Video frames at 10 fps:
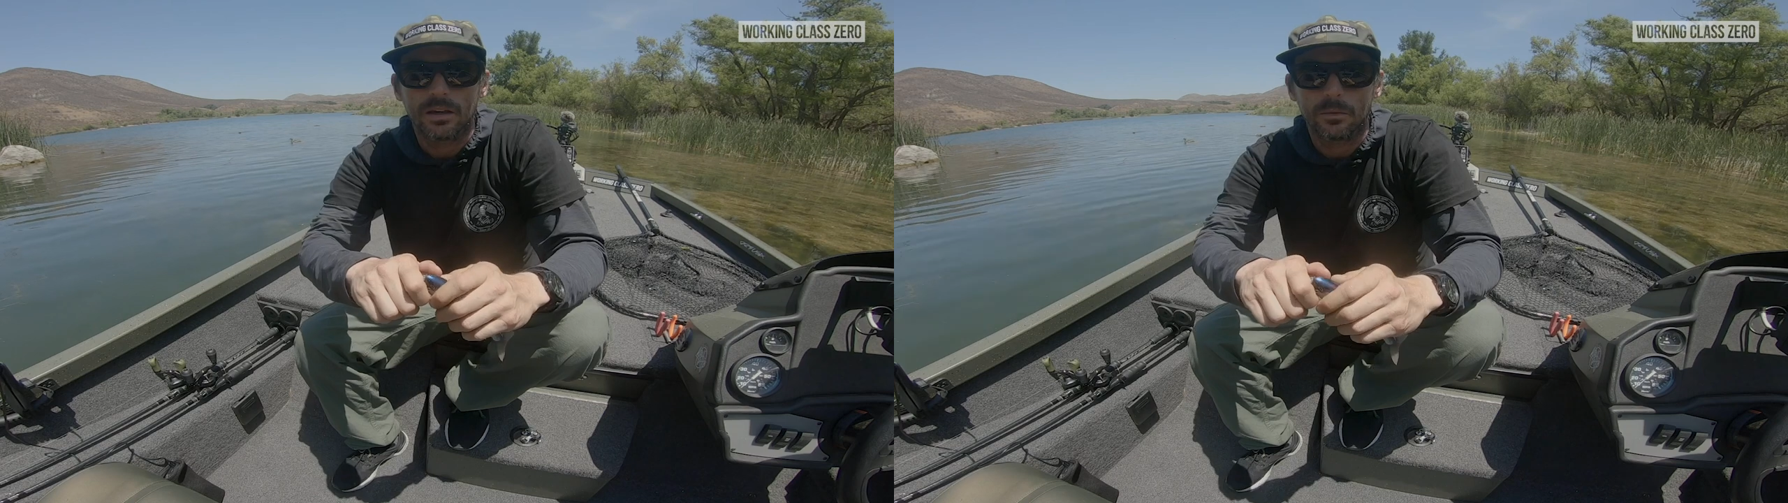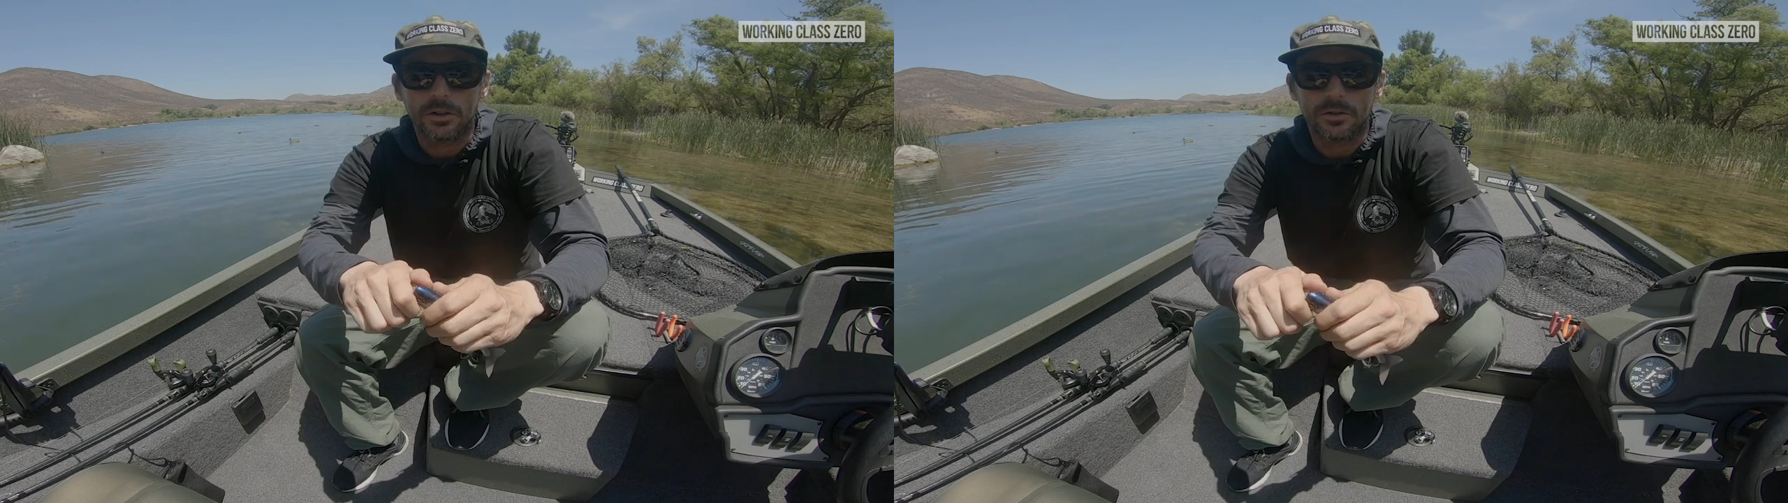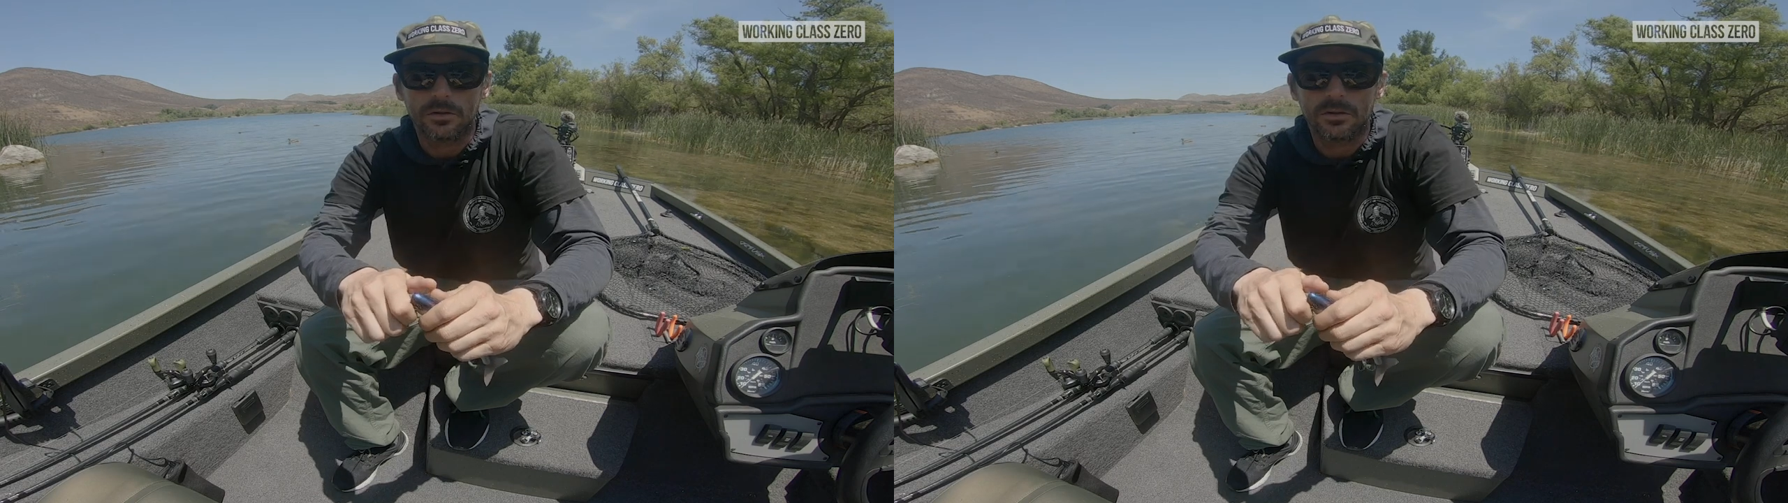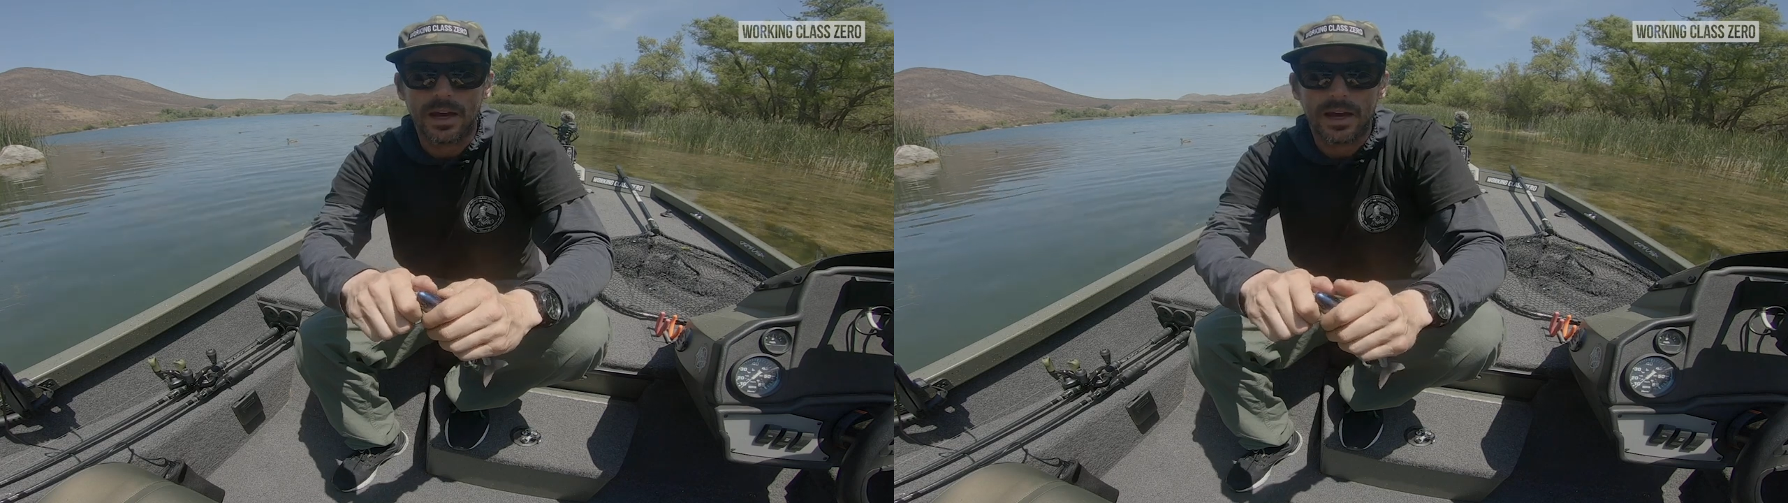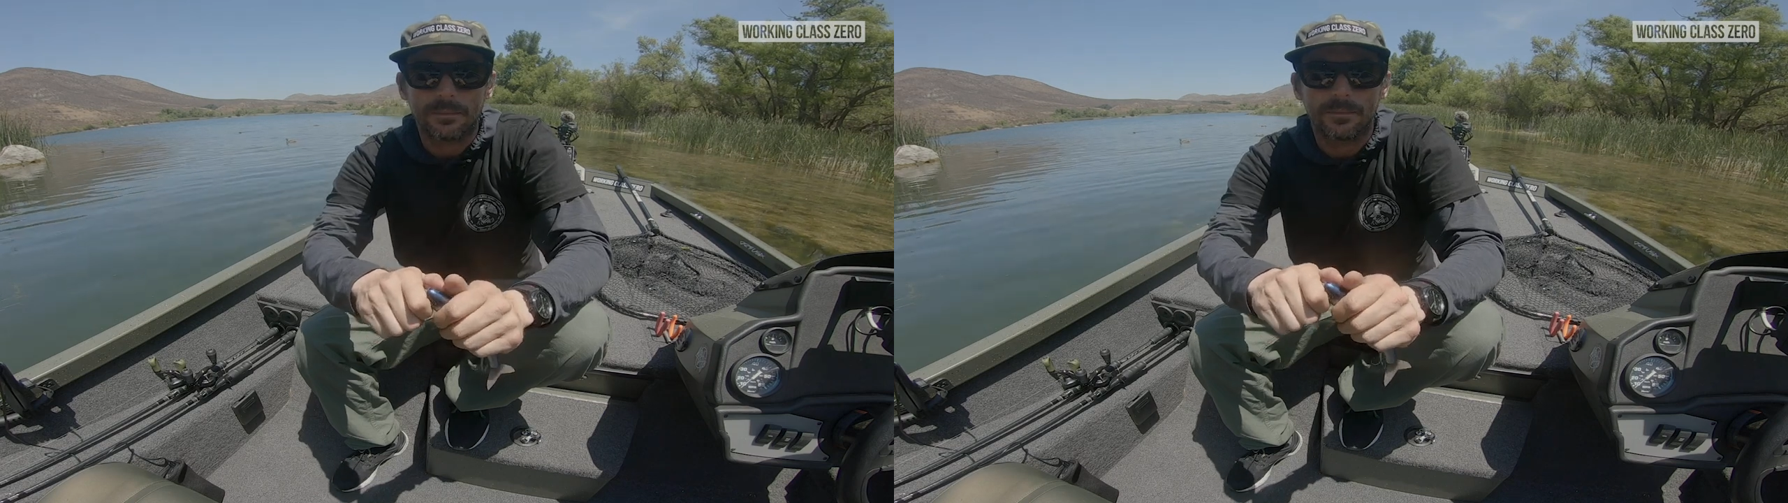And when you do
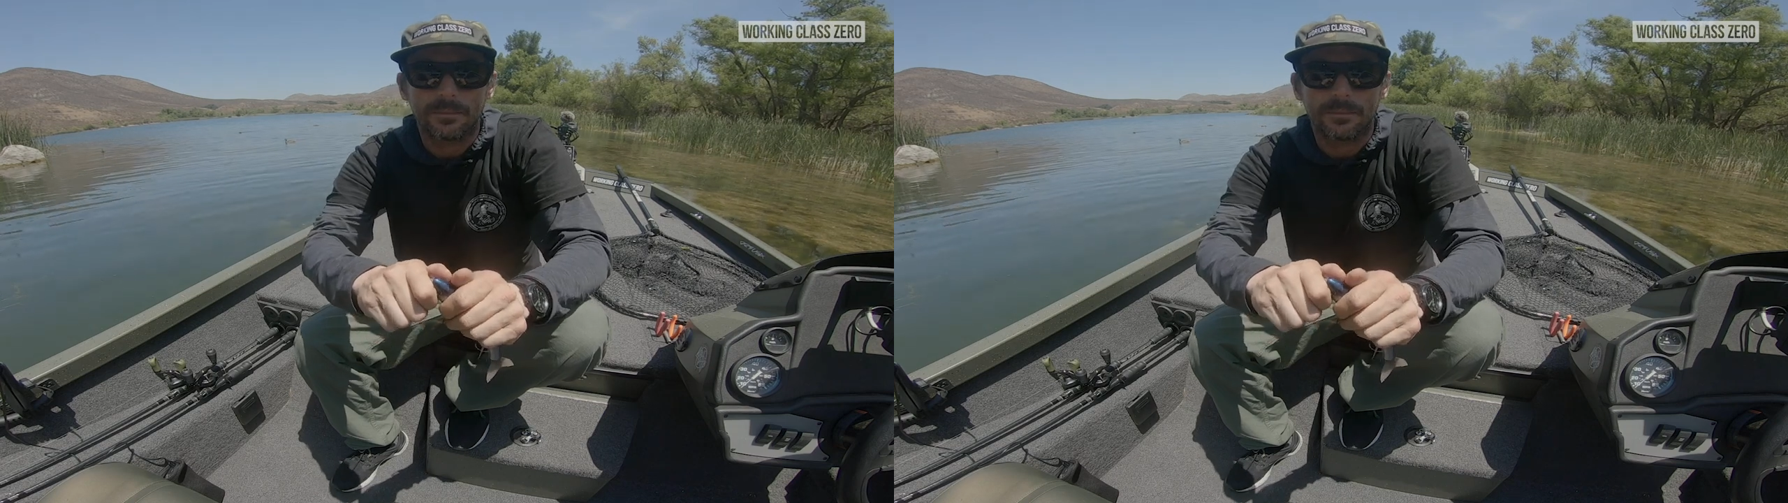that,